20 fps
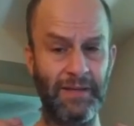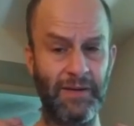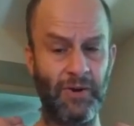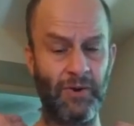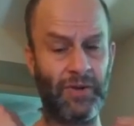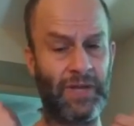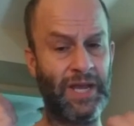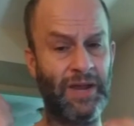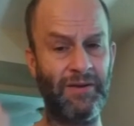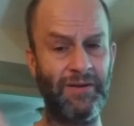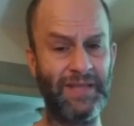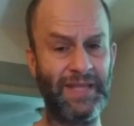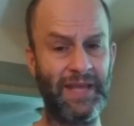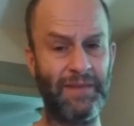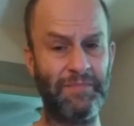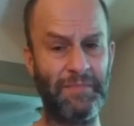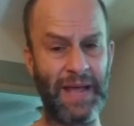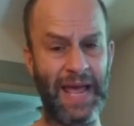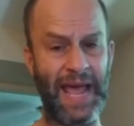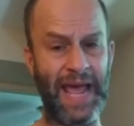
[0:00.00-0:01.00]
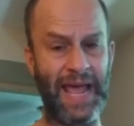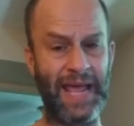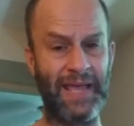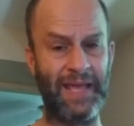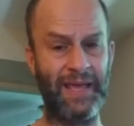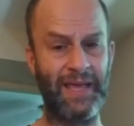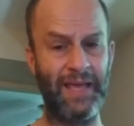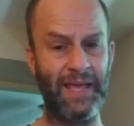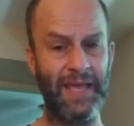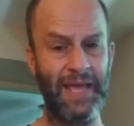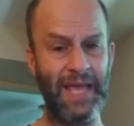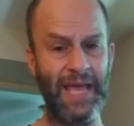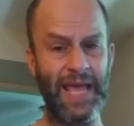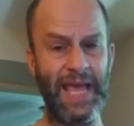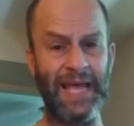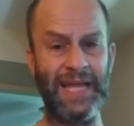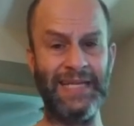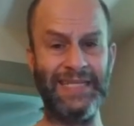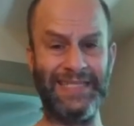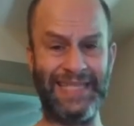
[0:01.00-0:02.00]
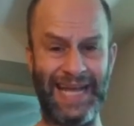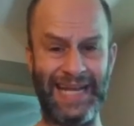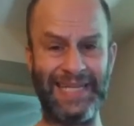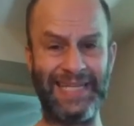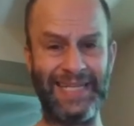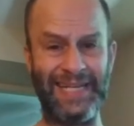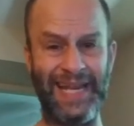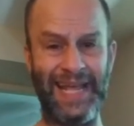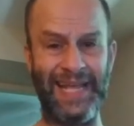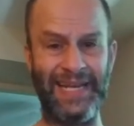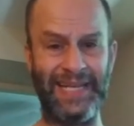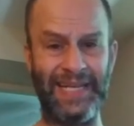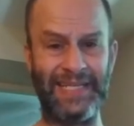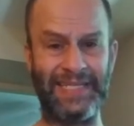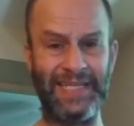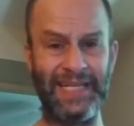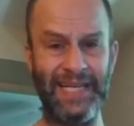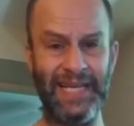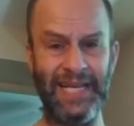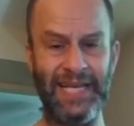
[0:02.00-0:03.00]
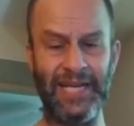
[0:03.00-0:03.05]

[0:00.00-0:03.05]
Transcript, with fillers: or carry that bag and detonate it